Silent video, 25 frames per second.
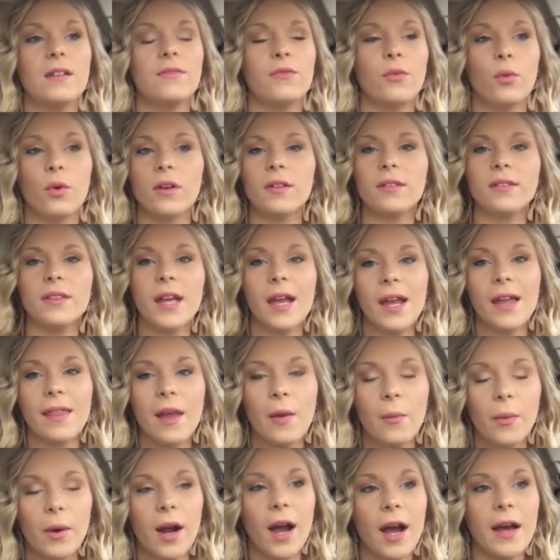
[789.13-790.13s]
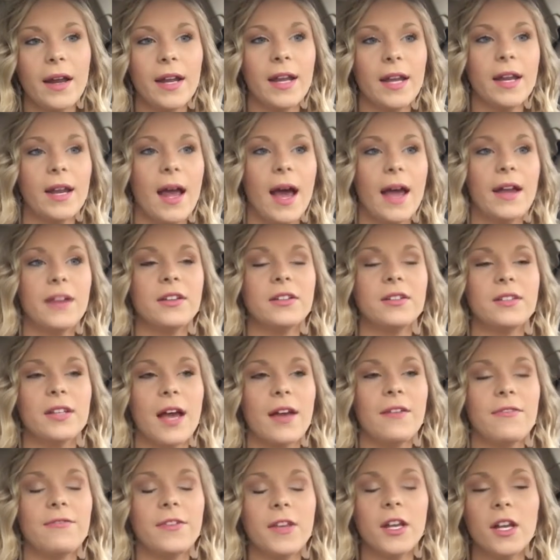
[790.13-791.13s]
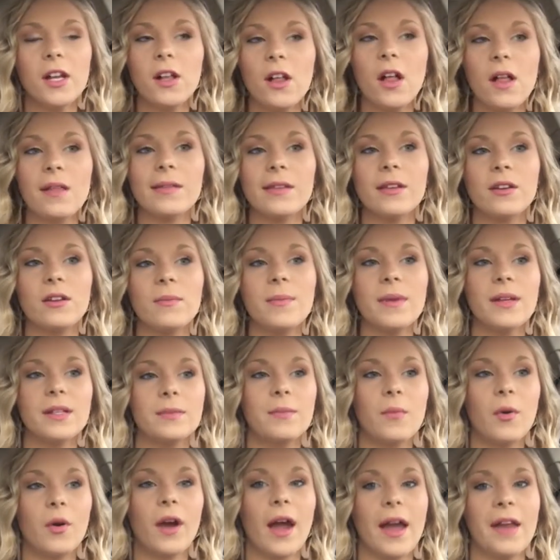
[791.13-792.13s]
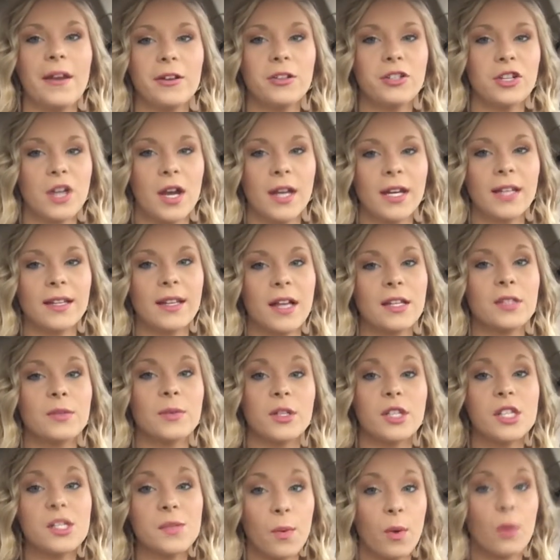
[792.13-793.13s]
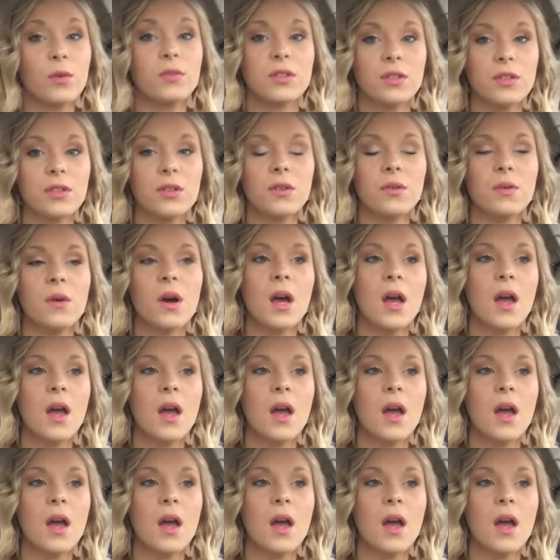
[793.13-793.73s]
4th day that we're on it, and I feel a little bit more energetic, and that's what it's supposed to do.